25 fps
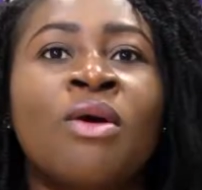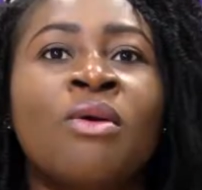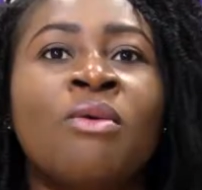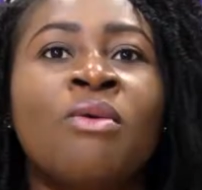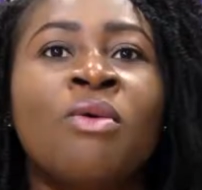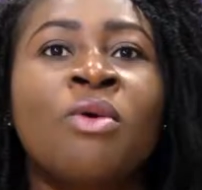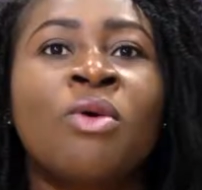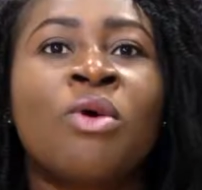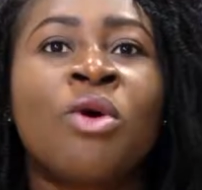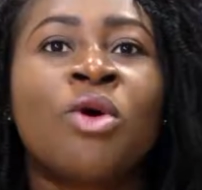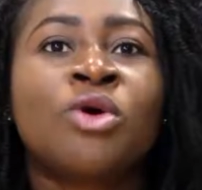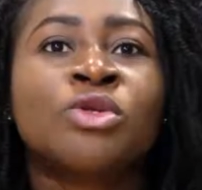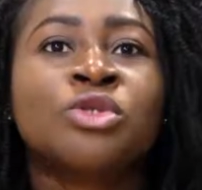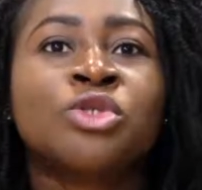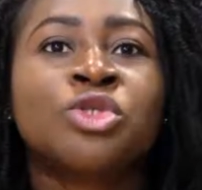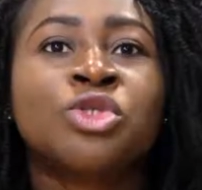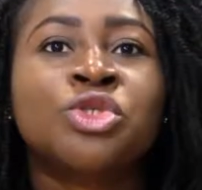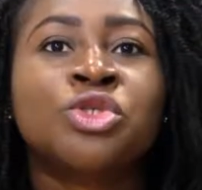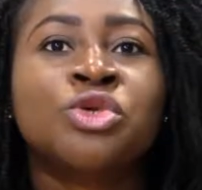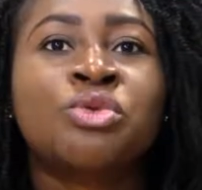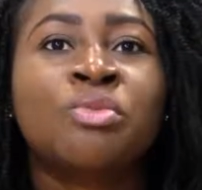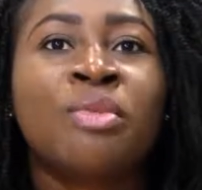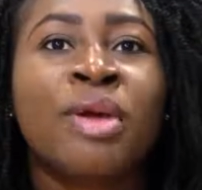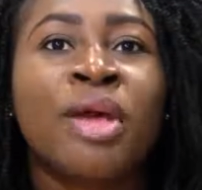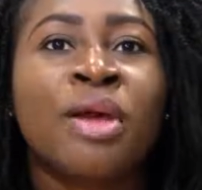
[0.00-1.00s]
will
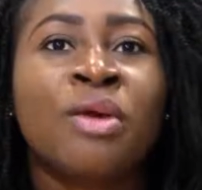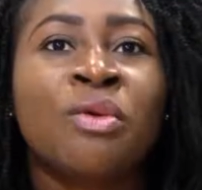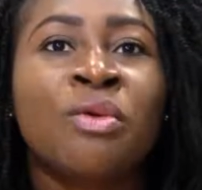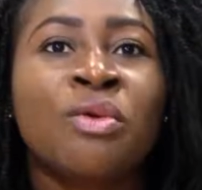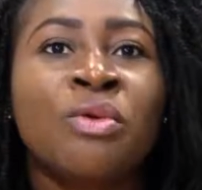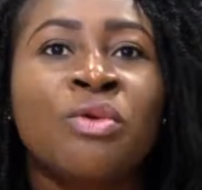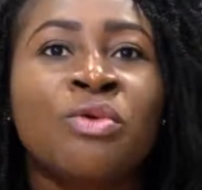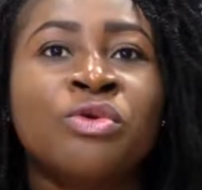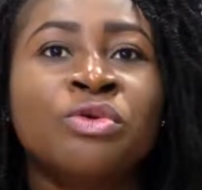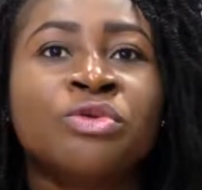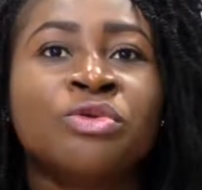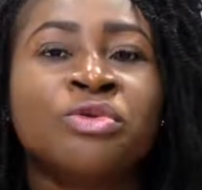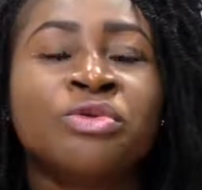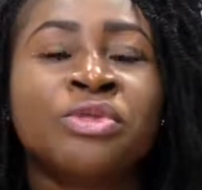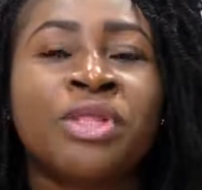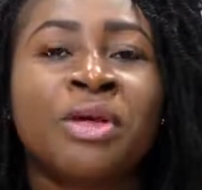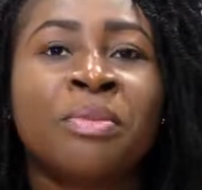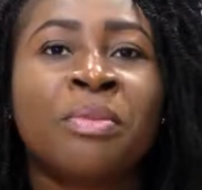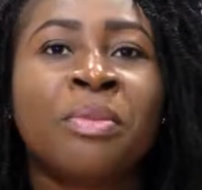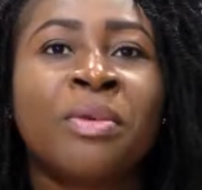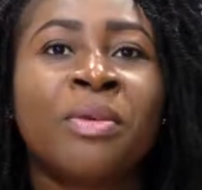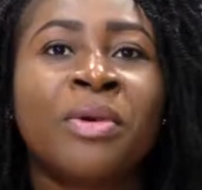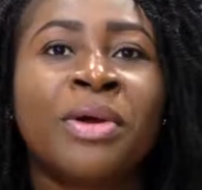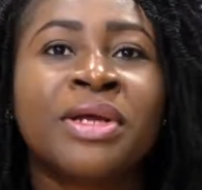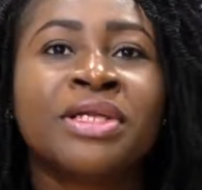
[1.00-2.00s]
consume a good to the
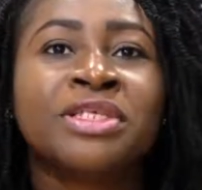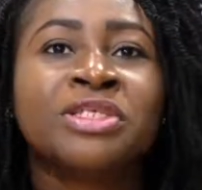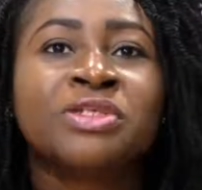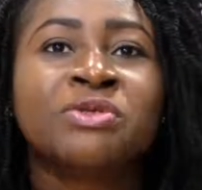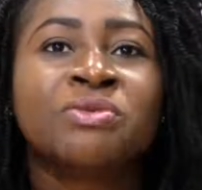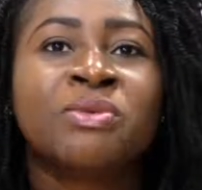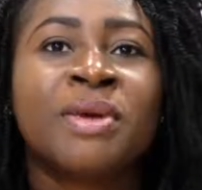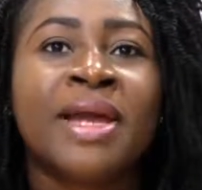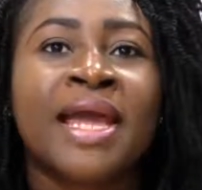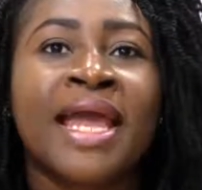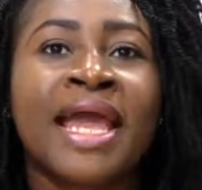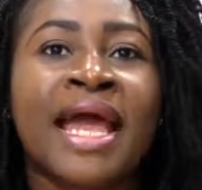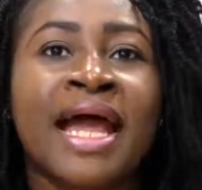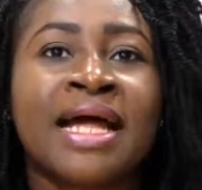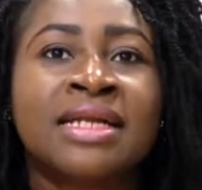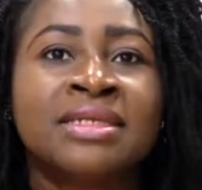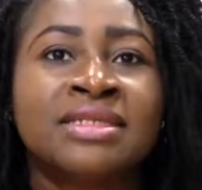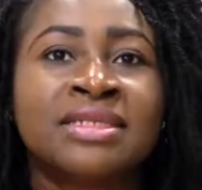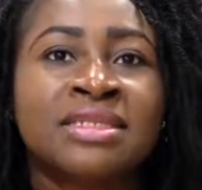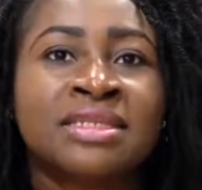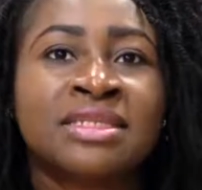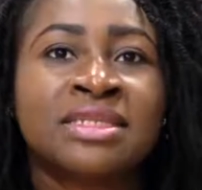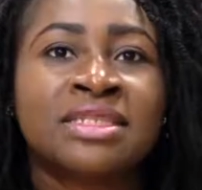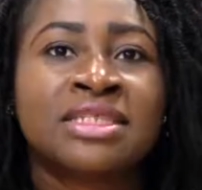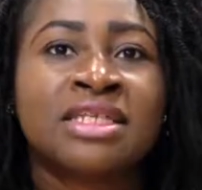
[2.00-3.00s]
point where
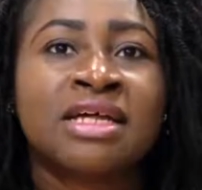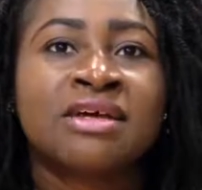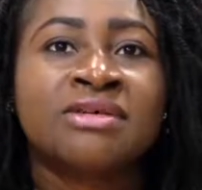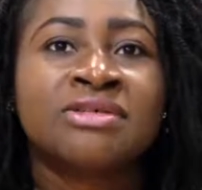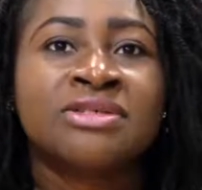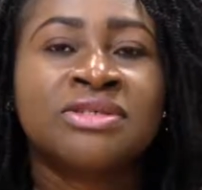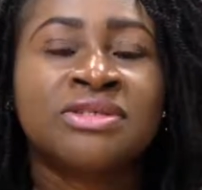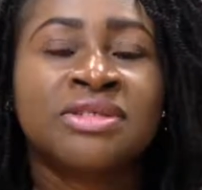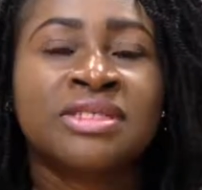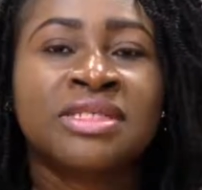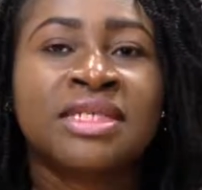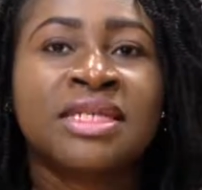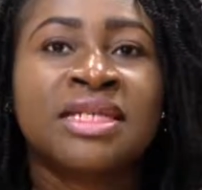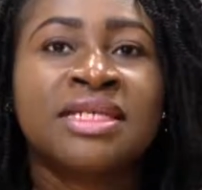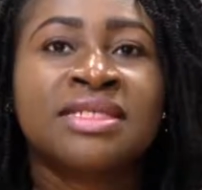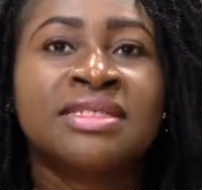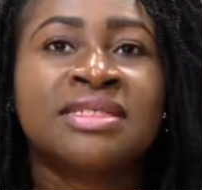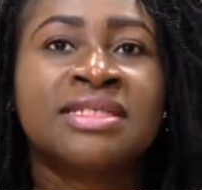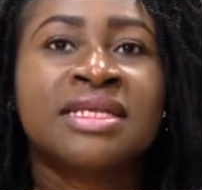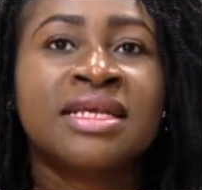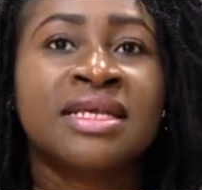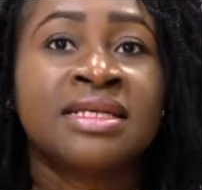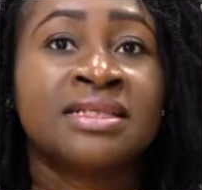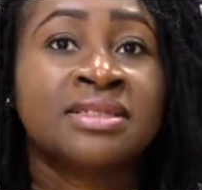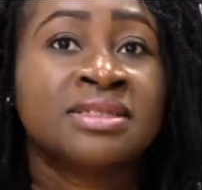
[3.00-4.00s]
additional
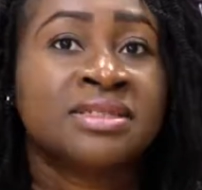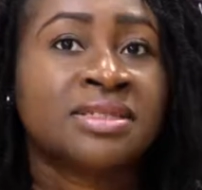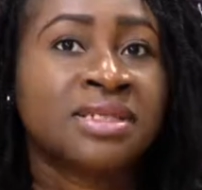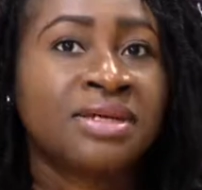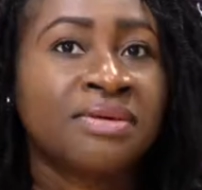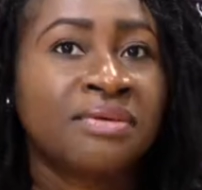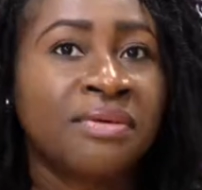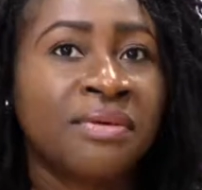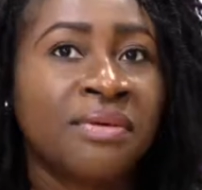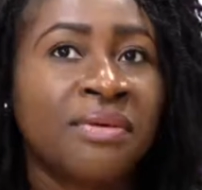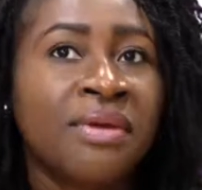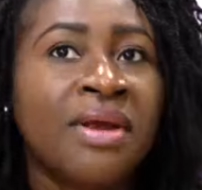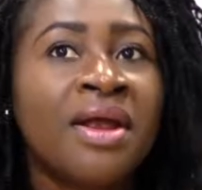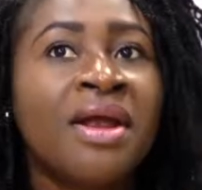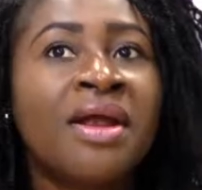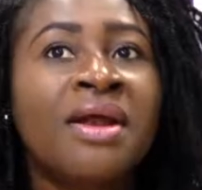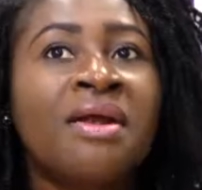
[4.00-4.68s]
utility is zero.